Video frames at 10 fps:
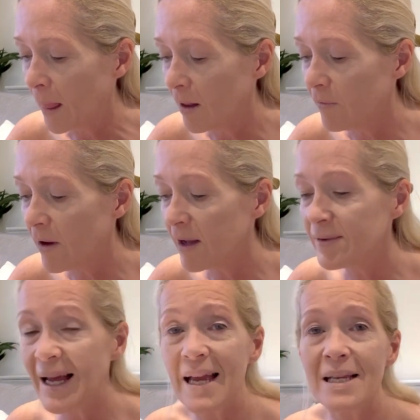5
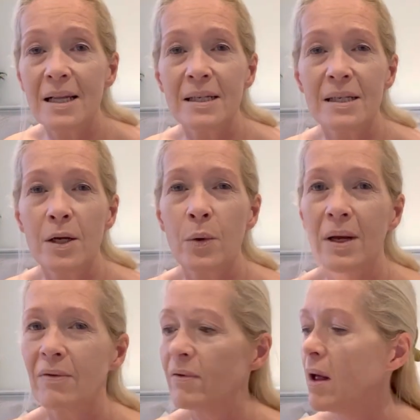days, like did a
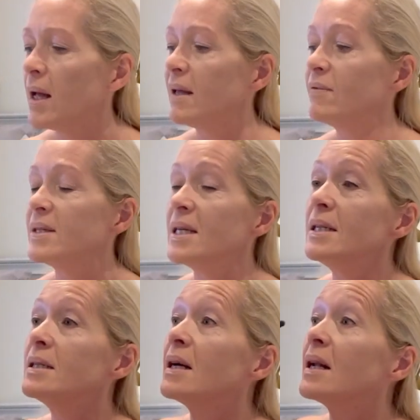quick flying
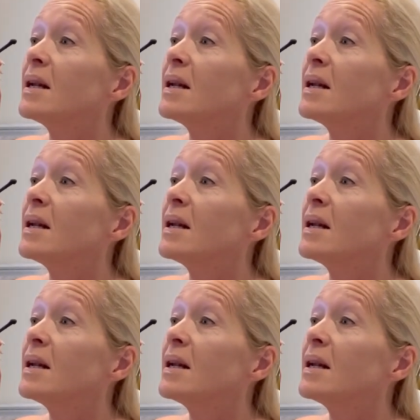visit, I'd